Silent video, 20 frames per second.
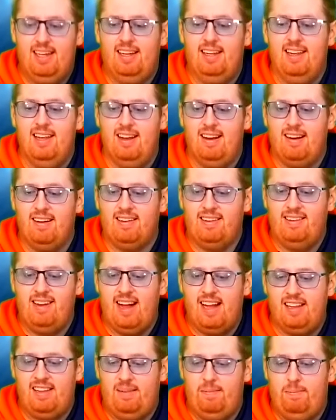New York
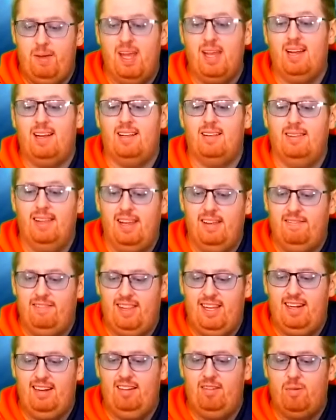Jets beat
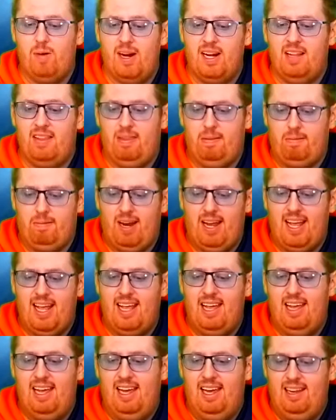Cleveland
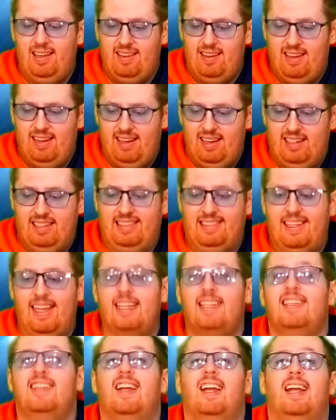
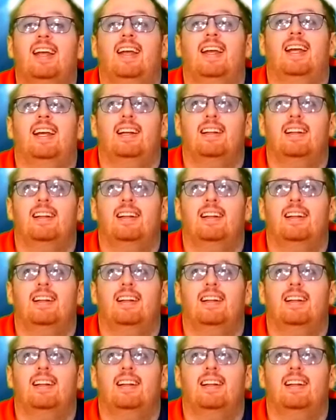23-16.